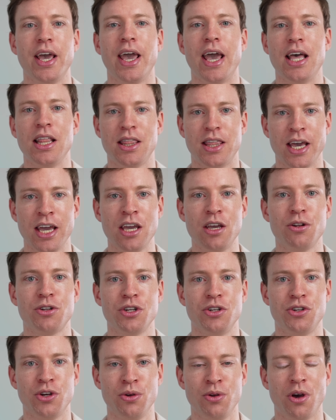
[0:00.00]
and thank you to
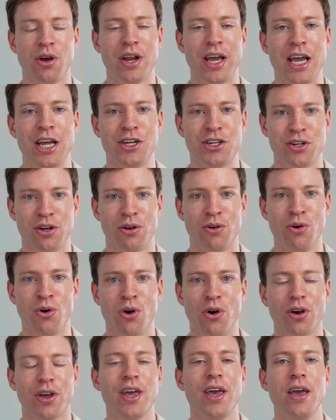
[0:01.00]

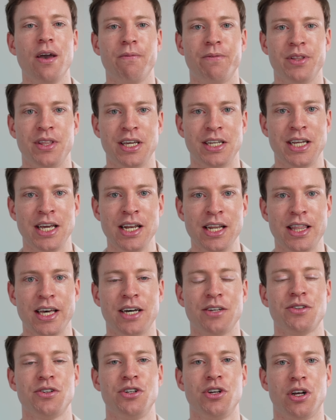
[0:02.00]
DoNotAge.org for their
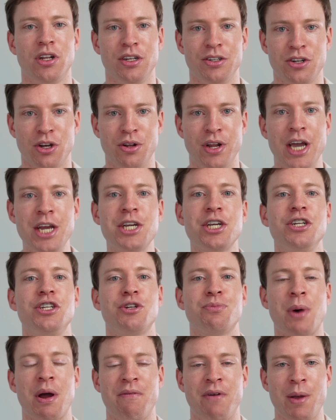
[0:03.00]
$10,000 donation
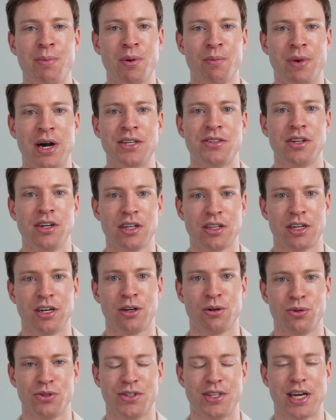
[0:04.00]
to my rapamycin
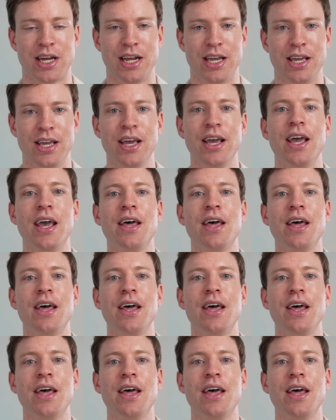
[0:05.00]
clinical study.